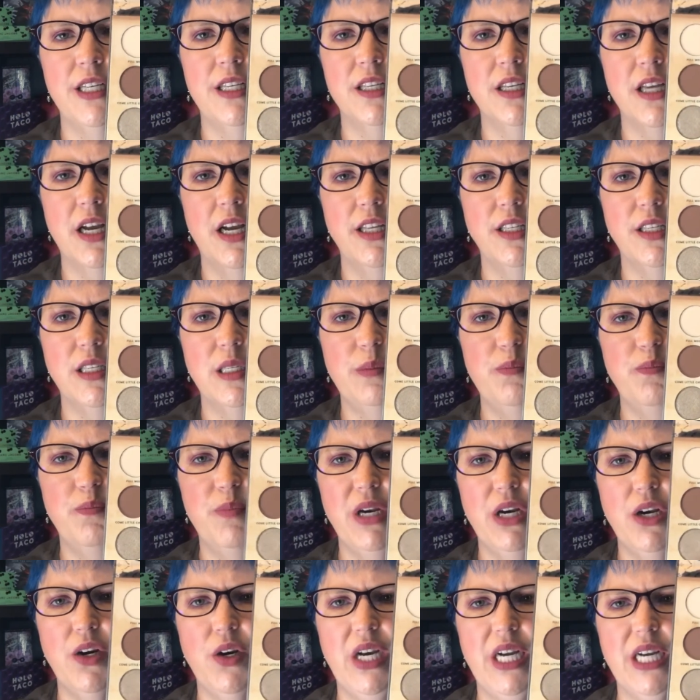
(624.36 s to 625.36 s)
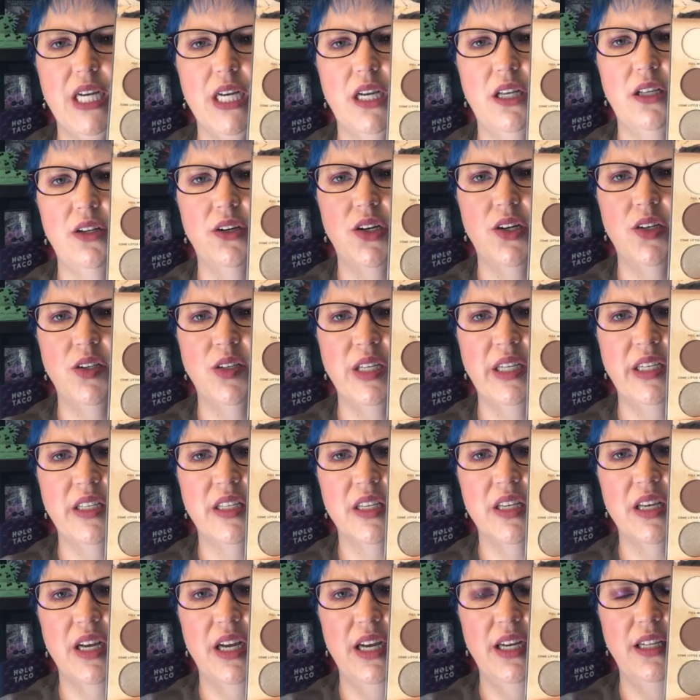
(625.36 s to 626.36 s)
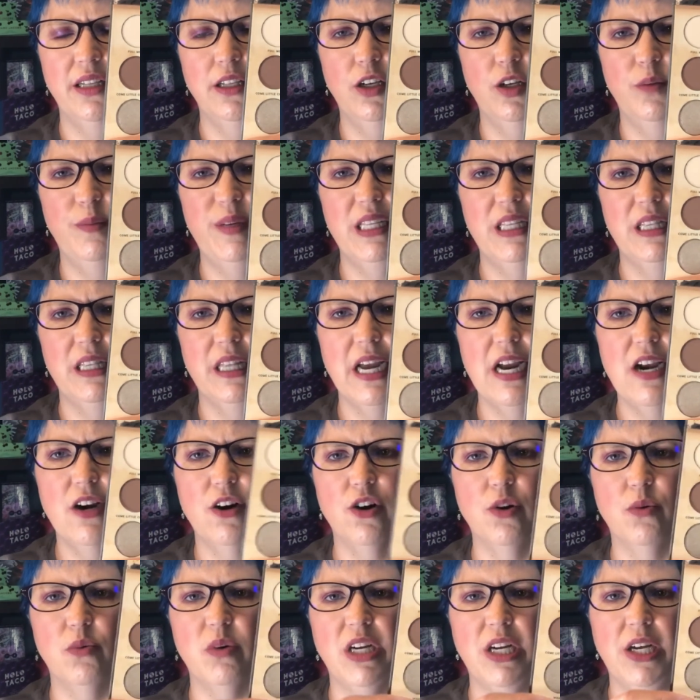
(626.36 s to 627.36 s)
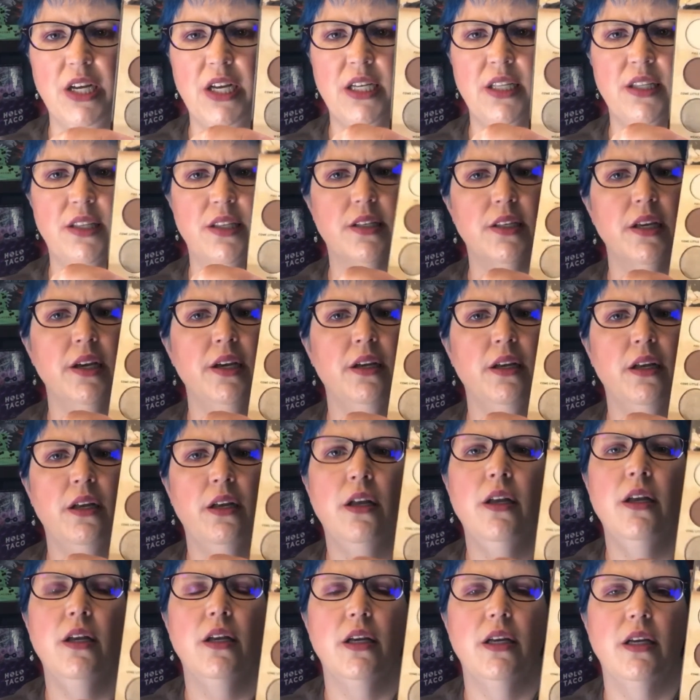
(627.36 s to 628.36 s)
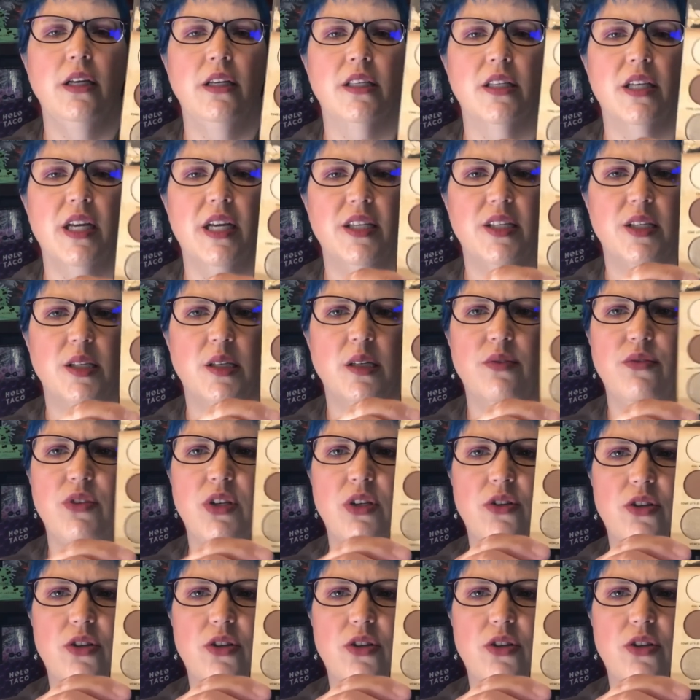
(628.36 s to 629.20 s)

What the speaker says: it's got some berry colors, it's got a little bit lighter ones, it's got stuff to